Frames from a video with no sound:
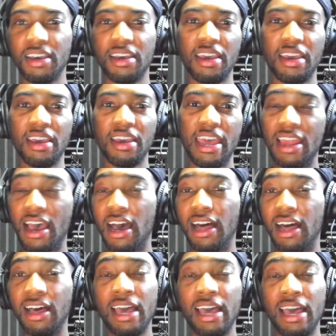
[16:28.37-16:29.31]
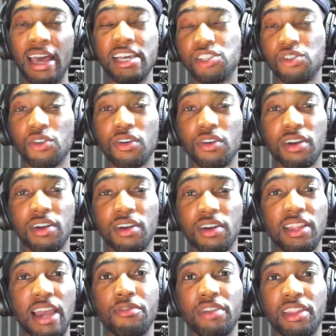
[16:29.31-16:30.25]
And historically
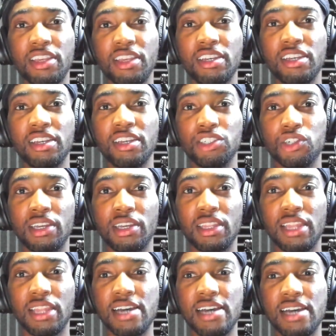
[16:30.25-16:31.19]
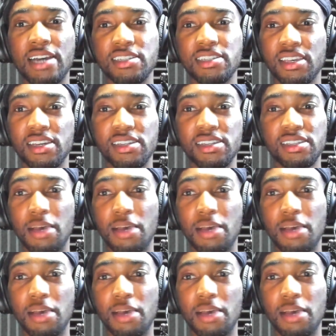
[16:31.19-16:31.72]
I really enjoyed Logic skits.